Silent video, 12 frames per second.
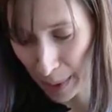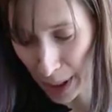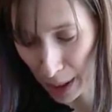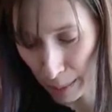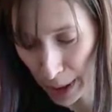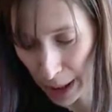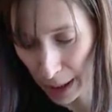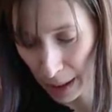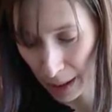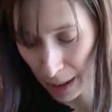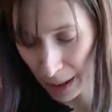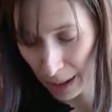do things that will
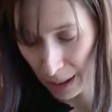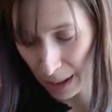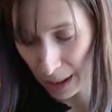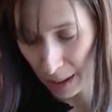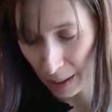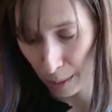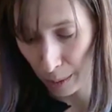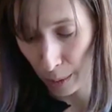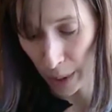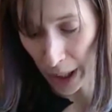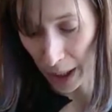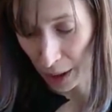benefit people,
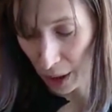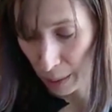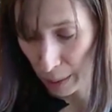you know, that's